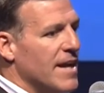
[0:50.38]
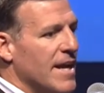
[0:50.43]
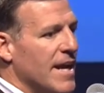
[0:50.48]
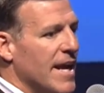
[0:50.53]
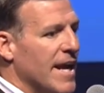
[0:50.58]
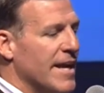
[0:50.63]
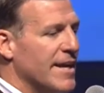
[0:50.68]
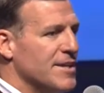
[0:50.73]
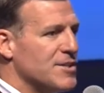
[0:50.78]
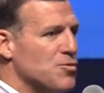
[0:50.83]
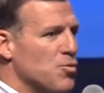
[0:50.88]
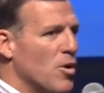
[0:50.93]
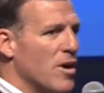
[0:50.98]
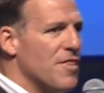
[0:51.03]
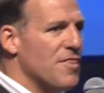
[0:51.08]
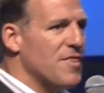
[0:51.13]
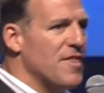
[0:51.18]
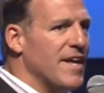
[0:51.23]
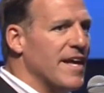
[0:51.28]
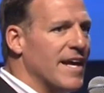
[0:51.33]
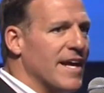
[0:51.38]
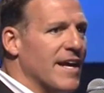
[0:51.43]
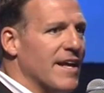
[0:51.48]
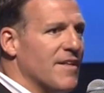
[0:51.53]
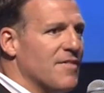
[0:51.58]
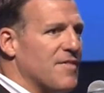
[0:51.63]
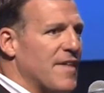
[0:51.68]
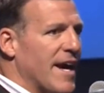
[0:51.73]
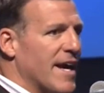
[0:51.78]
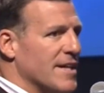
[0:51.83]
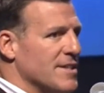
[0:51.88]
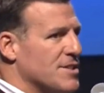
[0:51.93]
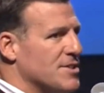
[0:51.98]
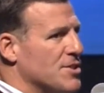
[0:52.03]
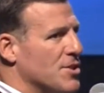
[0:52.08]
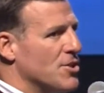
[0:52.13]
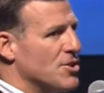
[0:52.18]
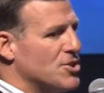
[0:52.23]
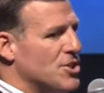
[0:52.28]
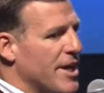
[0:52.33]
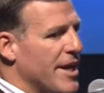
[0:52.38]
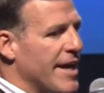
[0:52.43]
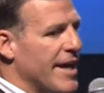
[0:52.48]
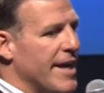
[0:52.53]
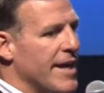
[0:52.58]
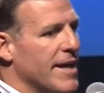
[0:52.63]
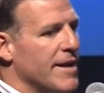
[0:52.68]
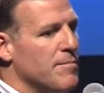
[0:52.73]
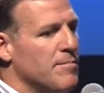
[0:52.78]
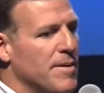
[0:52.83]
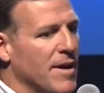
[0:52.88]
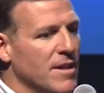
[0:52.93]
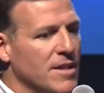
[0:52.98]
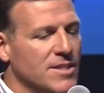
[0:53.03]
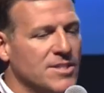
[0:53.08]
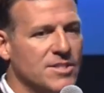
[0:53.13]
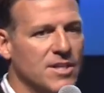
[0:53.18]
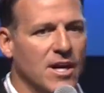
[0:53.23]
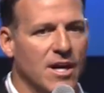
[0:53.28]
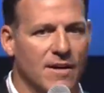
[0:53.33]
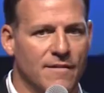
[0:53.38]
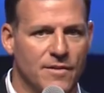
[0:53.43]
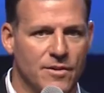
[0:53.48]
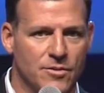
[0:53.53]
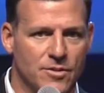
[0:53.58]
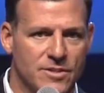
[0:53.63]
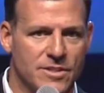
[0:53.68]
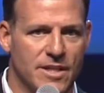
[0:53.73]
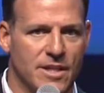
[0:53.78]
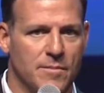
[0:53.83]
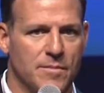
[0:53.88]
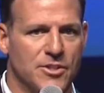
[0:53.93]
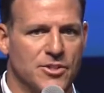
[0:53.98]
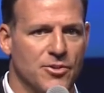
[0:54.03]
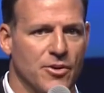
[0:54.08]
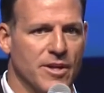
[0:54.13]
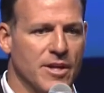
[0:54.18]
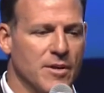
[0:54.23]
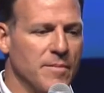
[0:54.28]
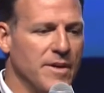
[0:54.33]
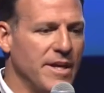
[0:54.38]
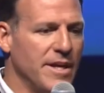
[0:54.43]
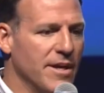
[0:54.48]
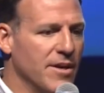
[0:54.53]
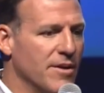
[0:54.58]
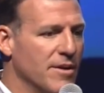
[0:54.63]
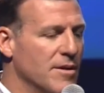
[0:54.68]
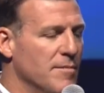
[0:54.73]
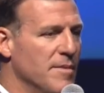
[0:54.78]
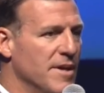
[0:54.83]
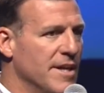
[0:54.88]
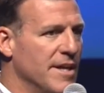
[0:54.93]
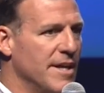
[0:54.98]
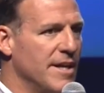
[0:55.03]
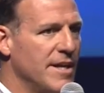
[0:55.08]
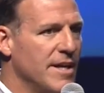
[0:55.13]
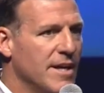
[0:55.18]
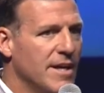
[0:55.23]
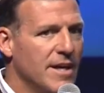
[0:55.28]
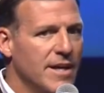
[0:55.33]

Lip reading: And it's one thing that Serguei Beloussov, who is going to be joining me here in a minute,